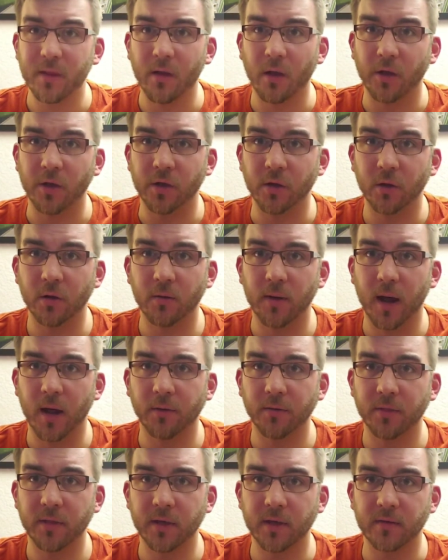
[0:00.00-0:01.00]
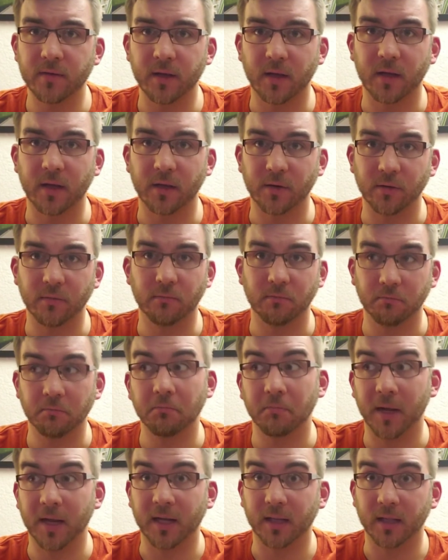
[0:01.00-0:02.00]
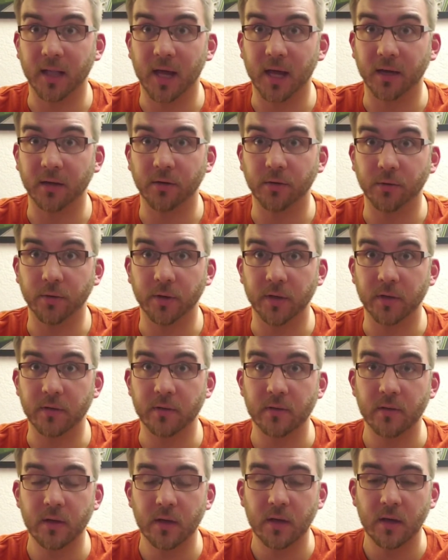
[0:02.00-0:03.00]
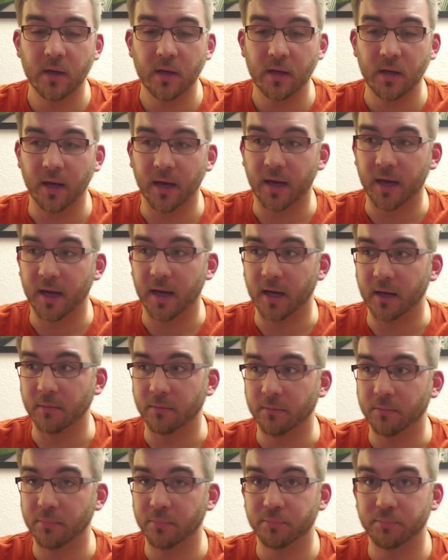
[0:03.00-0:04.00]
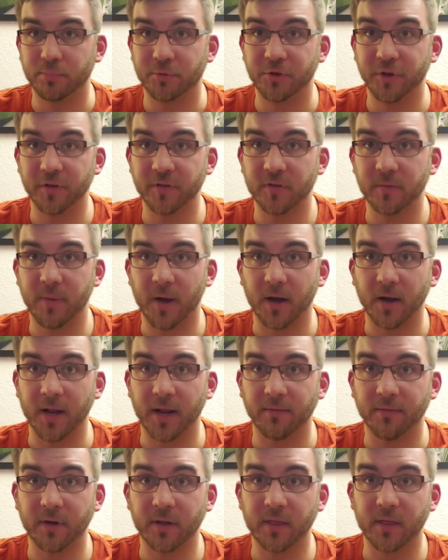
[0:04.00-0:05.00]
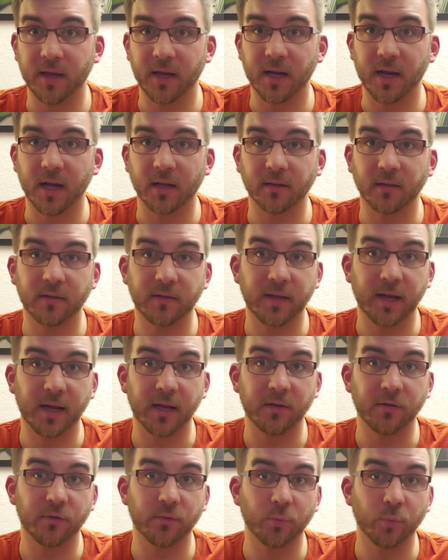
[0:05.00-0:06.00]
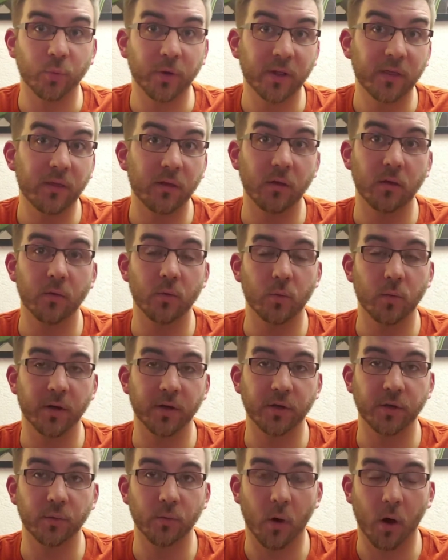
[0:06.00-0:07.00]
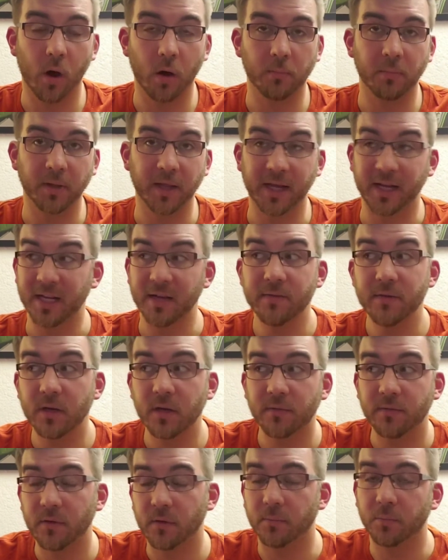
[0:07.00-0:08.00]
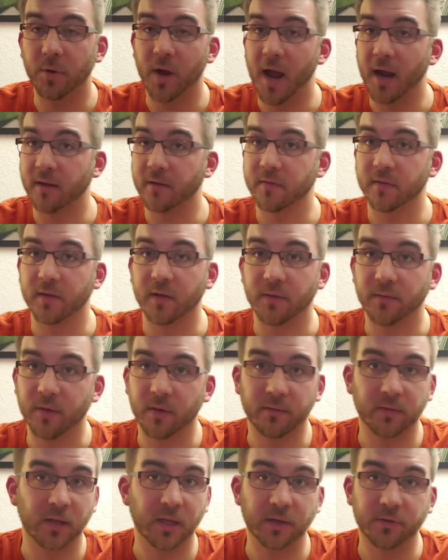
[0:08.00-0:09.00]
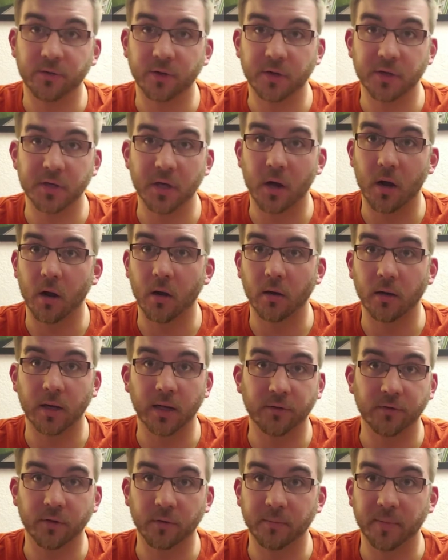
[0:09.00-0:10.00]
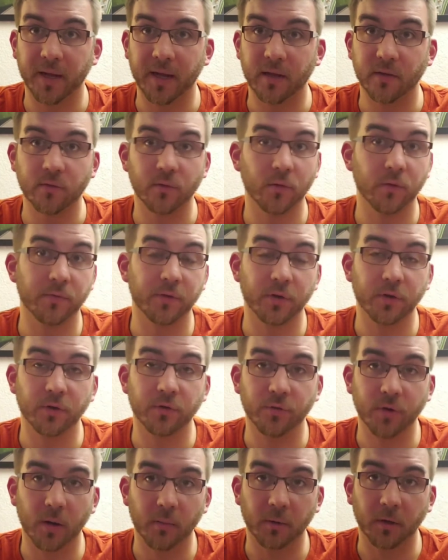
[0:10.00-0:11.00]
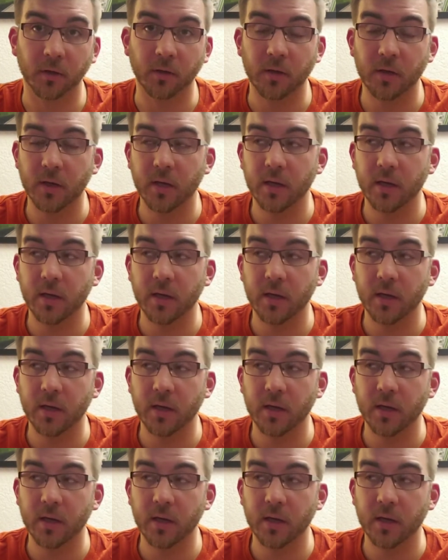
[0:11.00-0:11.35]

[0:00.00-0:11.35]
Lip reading: You're around things that can make a lot of noise. Just about everything on stage with you when you are playing, even if you're practicing, if you have an electric guitar or an electric bass, or if you're a drummer,